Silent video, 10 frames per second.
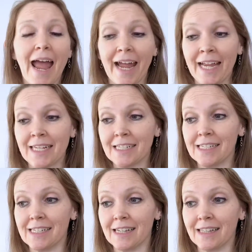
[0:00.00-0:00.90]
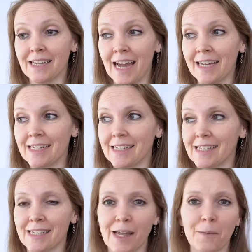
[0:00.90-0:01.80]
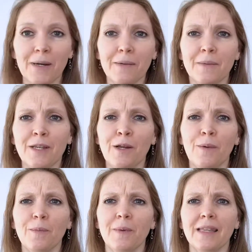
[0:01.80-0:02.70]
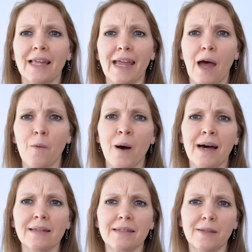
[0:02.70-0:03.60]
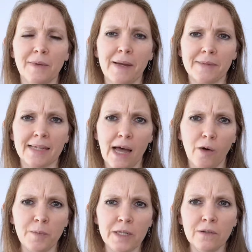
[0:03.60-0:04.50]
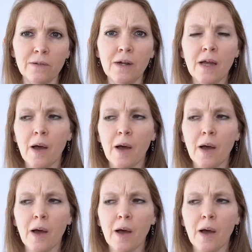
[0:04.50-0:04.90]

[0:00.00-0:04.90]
And Leontes is like, well, you know, like, I want to be able to help you,